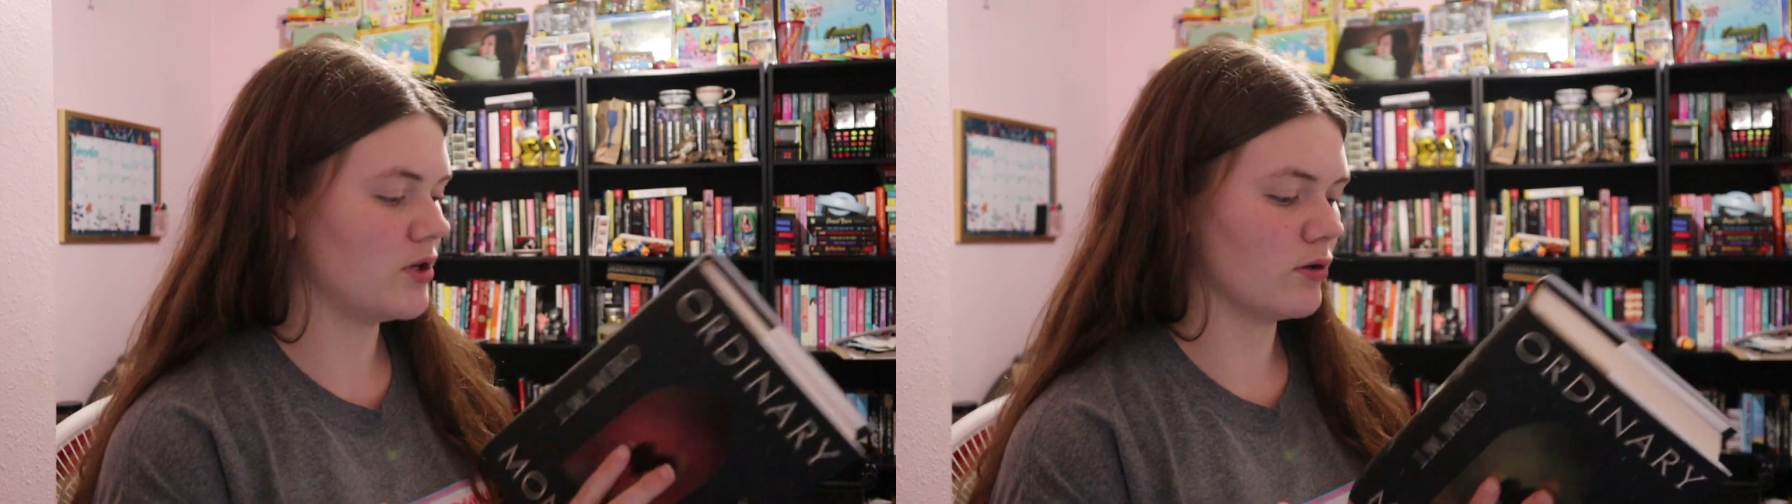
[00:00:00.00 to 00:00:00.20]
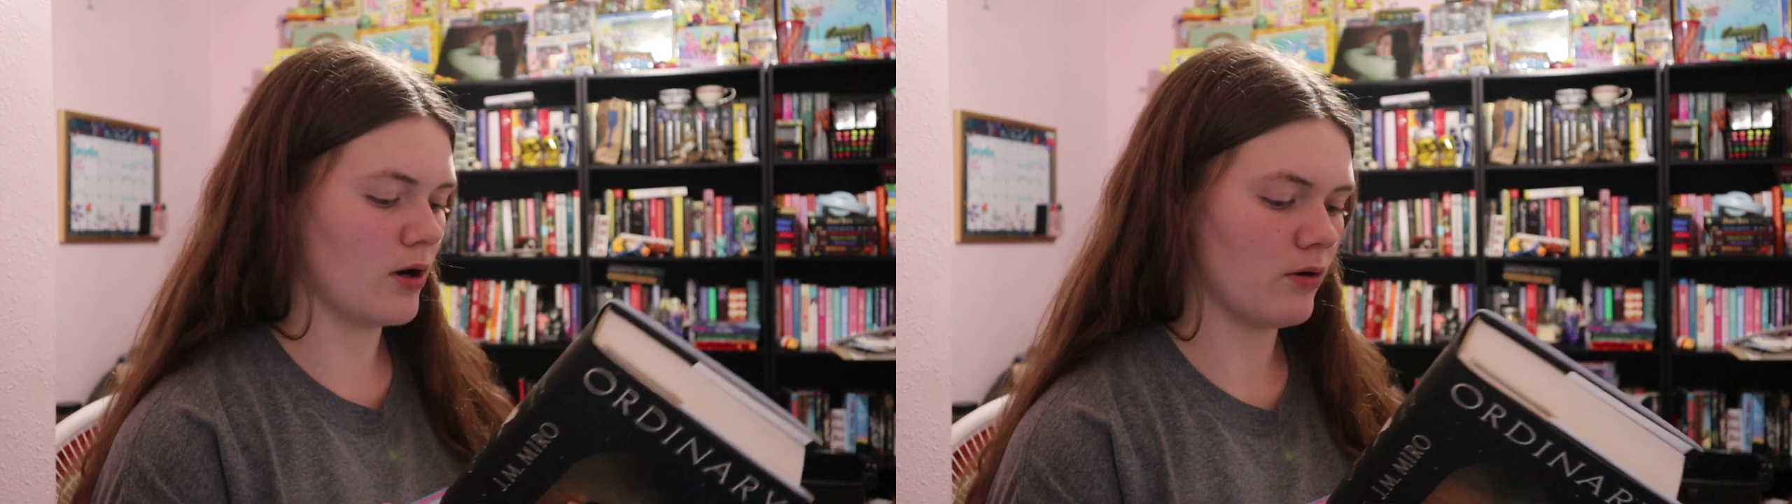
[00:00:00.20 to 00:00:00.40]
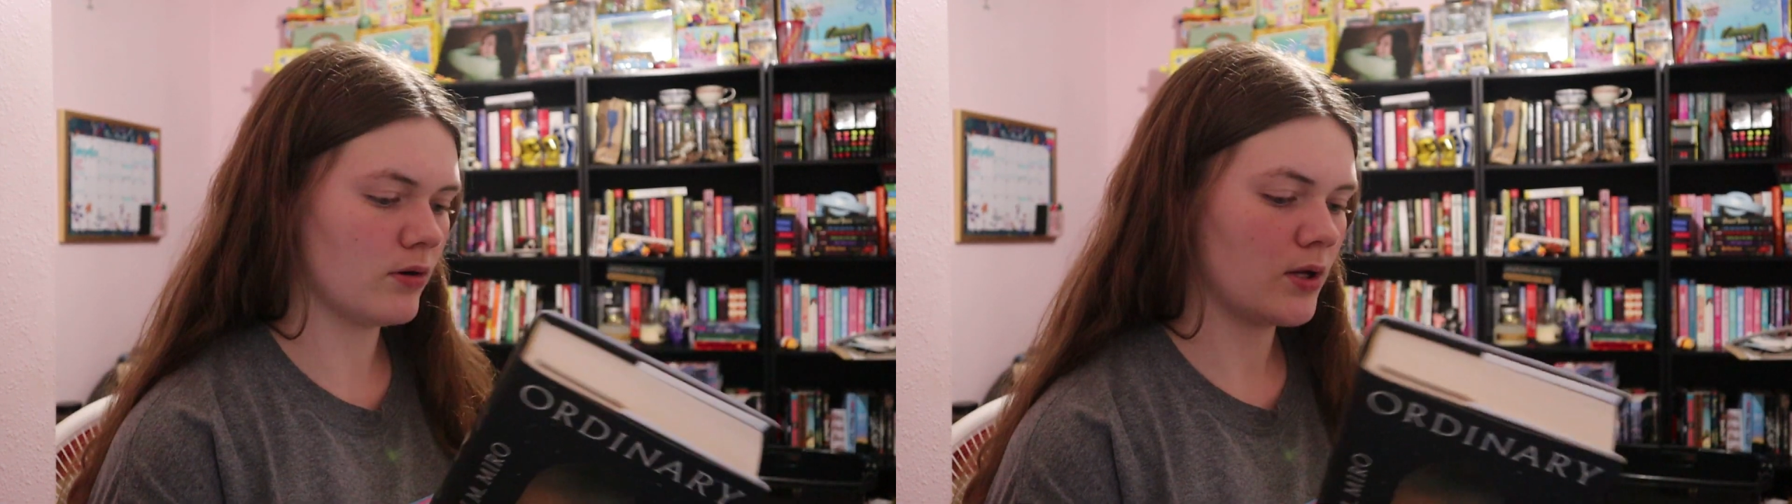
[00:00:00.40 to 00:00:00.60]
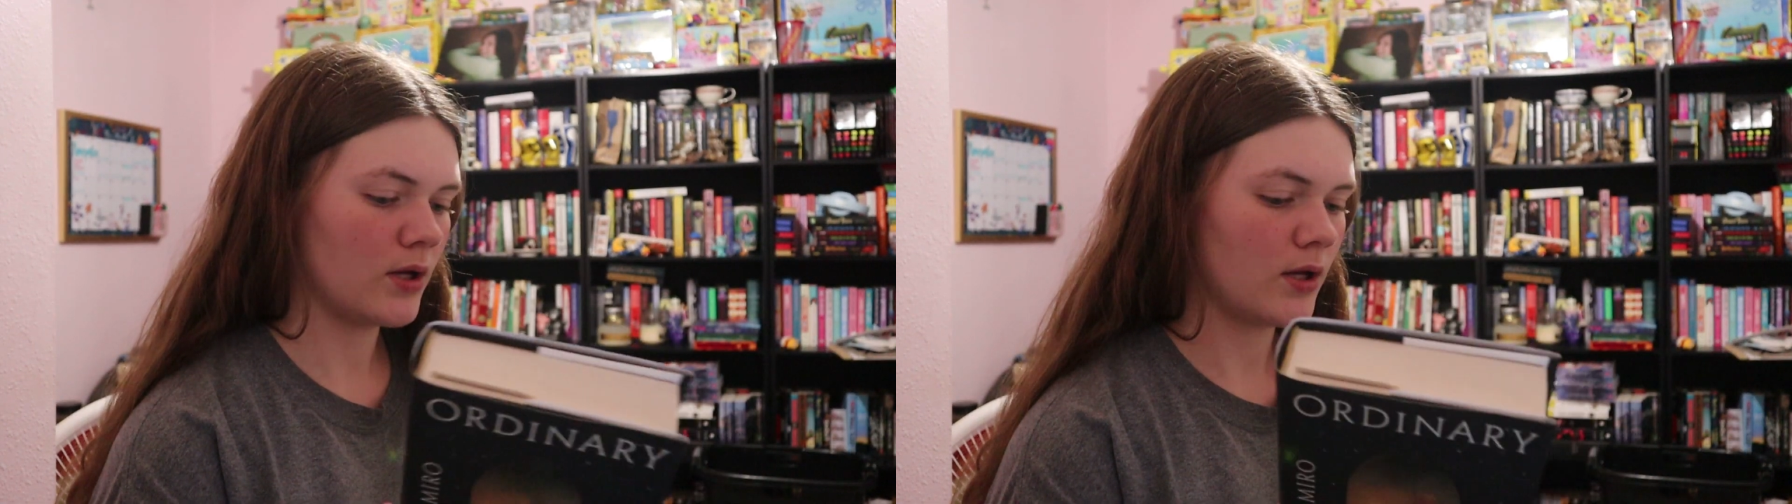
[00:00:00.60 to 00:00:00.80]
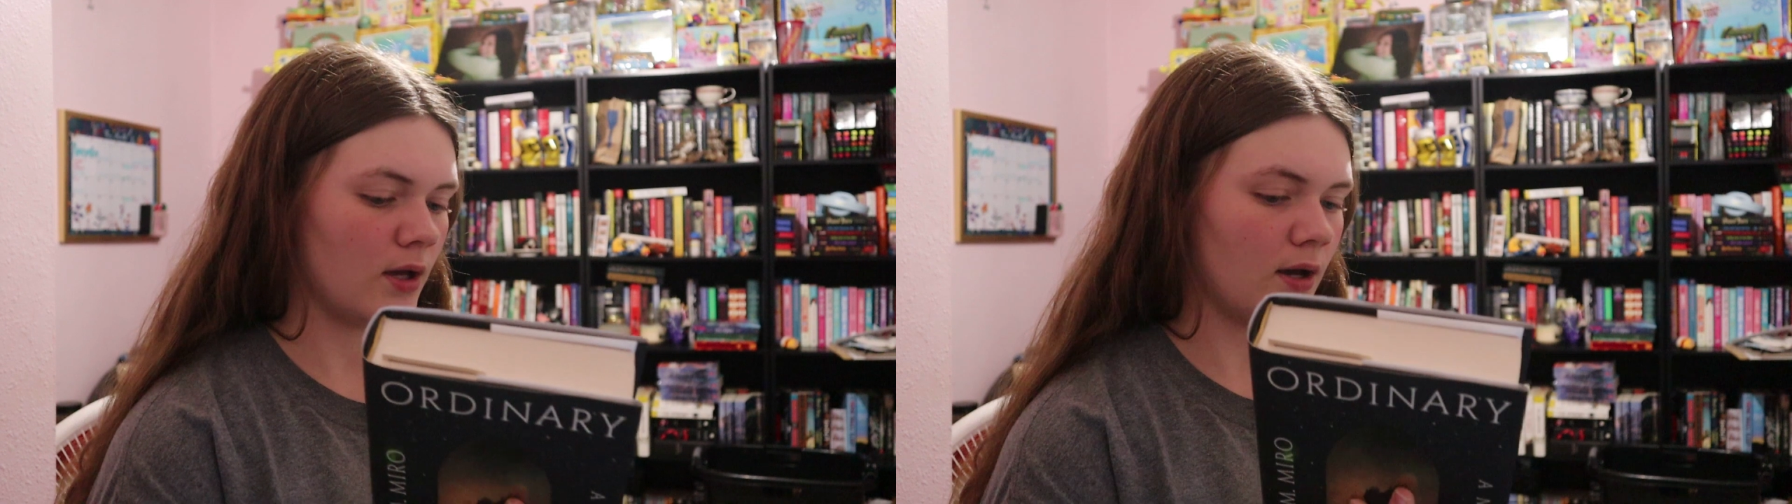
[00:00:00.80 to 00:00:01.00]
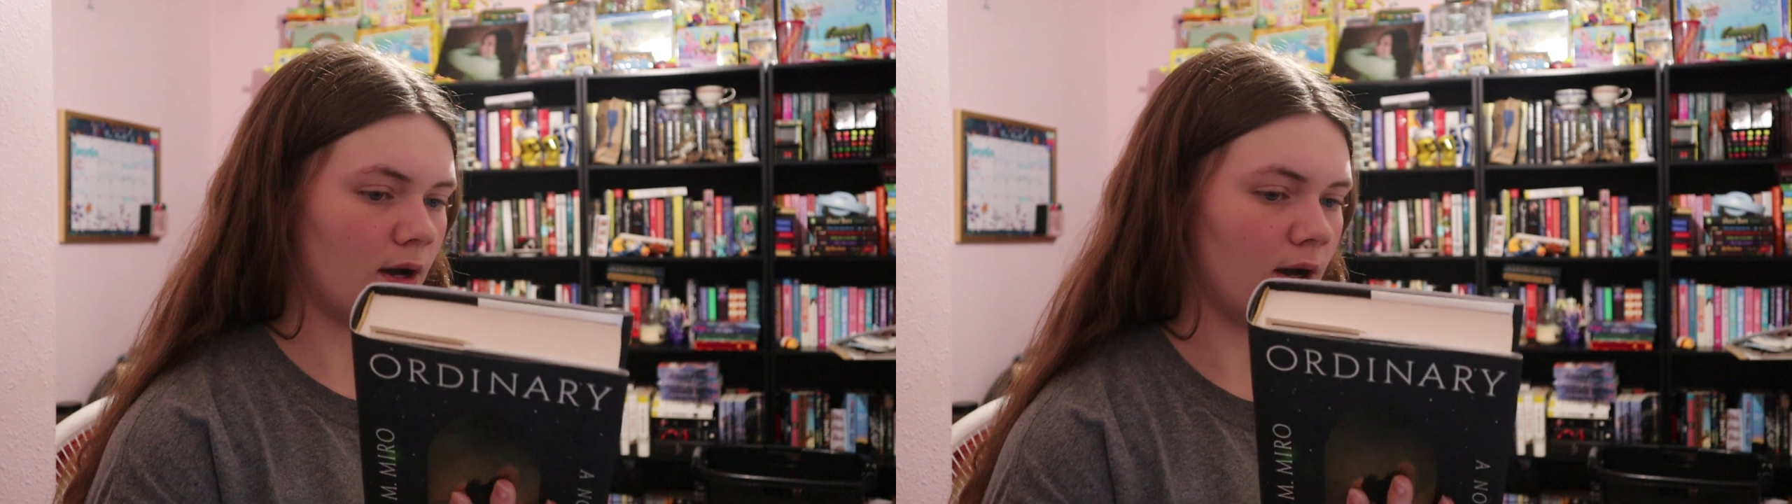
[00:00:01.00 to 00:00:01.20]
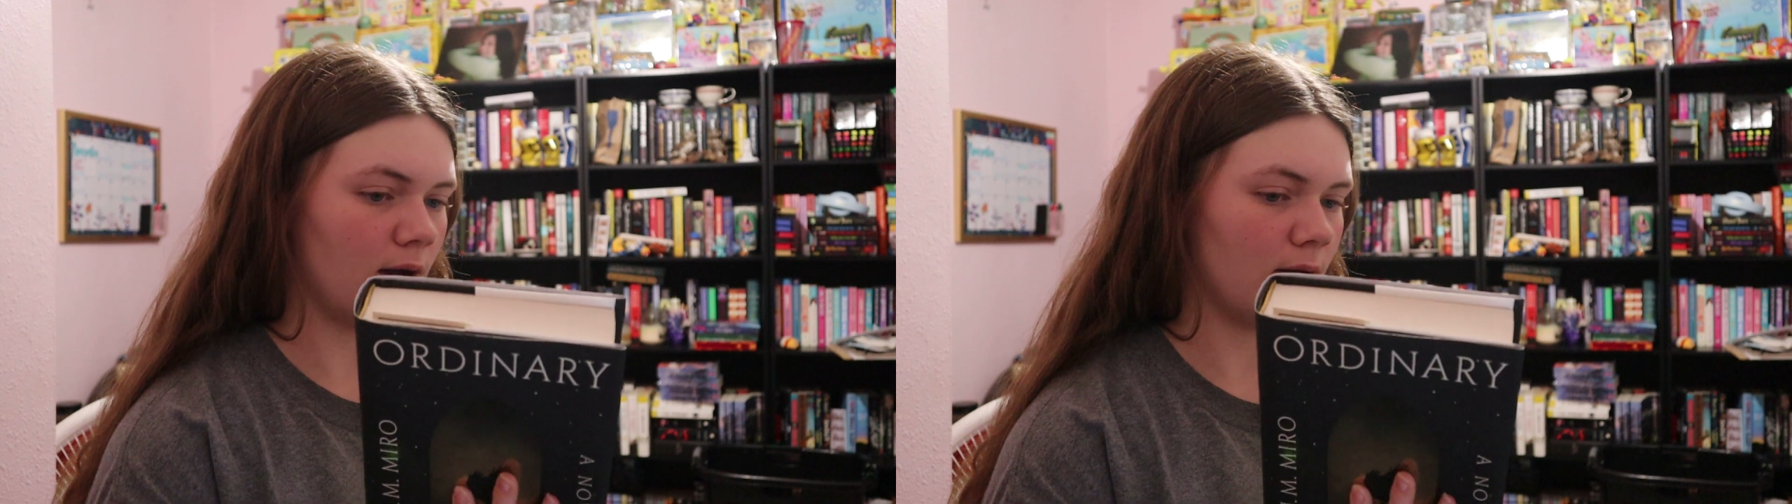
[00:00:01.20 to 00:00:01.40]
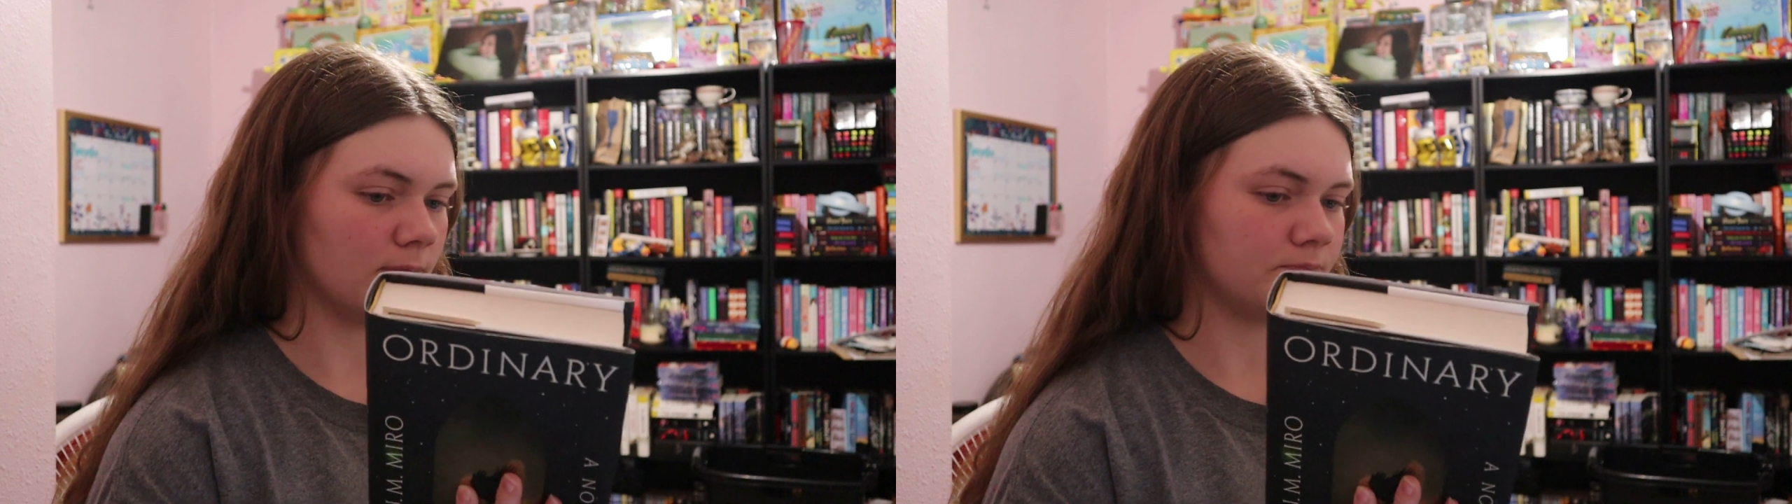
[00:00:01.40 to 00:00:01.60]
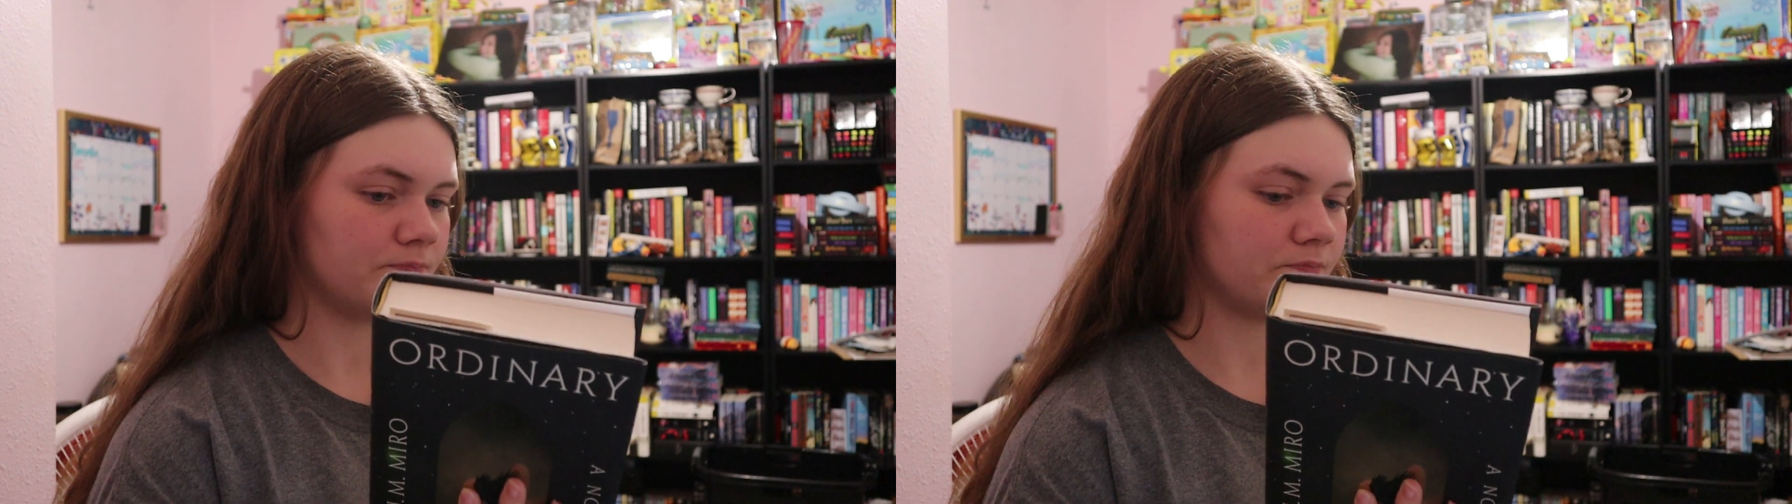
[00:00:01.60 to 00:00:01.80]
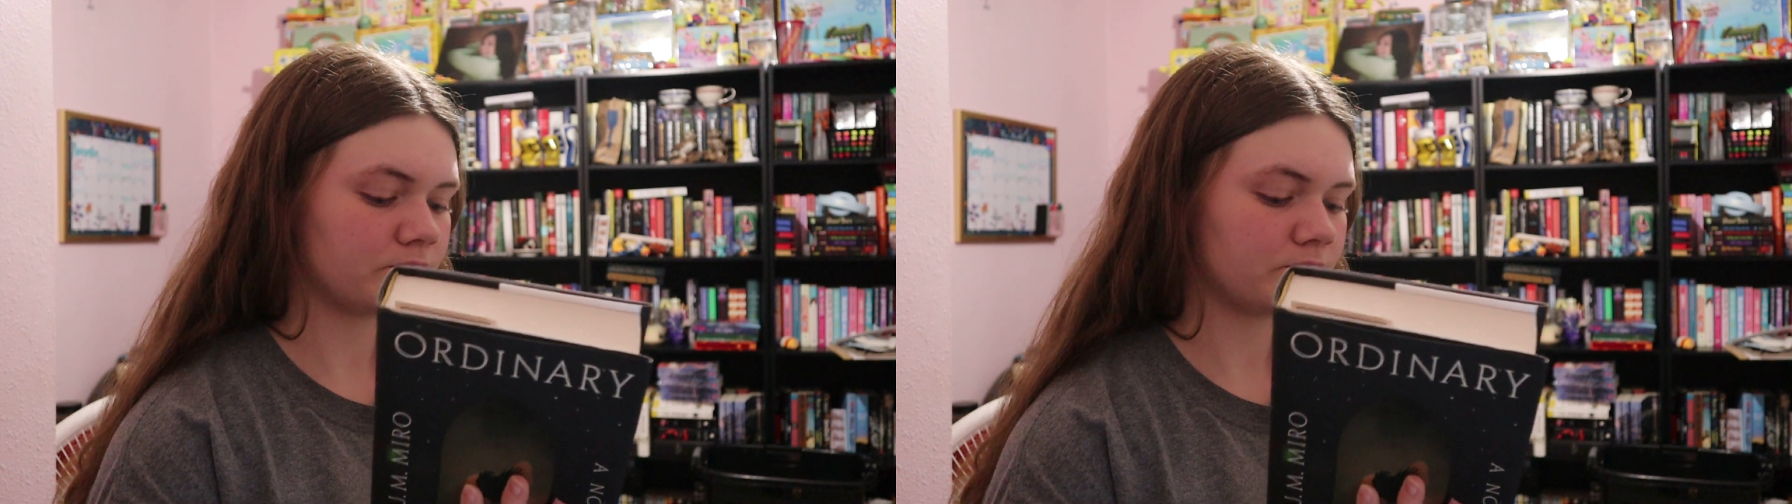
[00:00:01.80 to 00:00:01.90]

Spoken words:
Muro. I'm